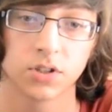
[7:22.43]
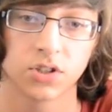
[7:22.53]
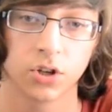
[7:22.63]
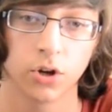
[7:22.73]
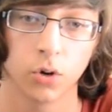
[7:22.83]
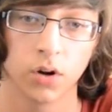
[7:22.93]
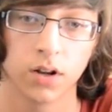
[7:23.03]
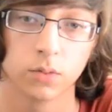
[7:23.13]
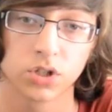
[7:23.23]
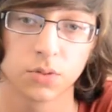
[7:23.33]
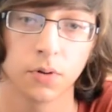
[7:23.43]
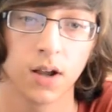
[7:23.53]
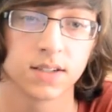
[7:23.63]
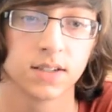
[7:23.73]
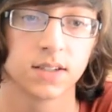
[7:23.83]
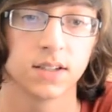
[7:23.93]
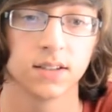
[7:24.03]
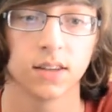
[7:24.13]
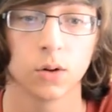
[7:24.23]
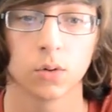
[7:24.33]
to secure one and was surprised to see
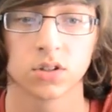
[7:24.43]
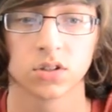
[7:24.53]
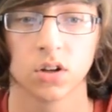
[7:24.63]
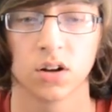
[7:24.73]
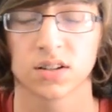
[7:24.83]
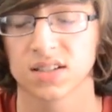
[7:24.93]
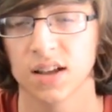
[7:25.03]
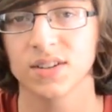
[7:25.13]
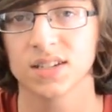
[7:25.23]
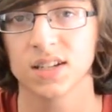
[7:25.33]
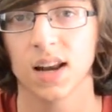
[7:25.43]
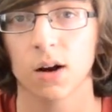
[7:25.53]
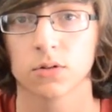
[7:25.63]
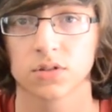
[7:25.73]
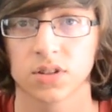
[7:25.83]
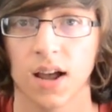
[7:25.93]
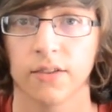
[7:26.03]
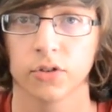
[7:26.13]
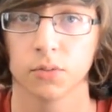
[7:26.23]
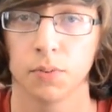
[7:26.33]
that they were in stock seventeen hours
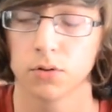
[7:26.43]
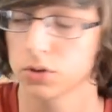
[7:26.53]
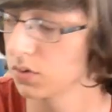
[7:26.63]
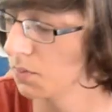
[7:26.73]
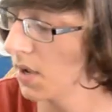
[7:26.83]
after the post was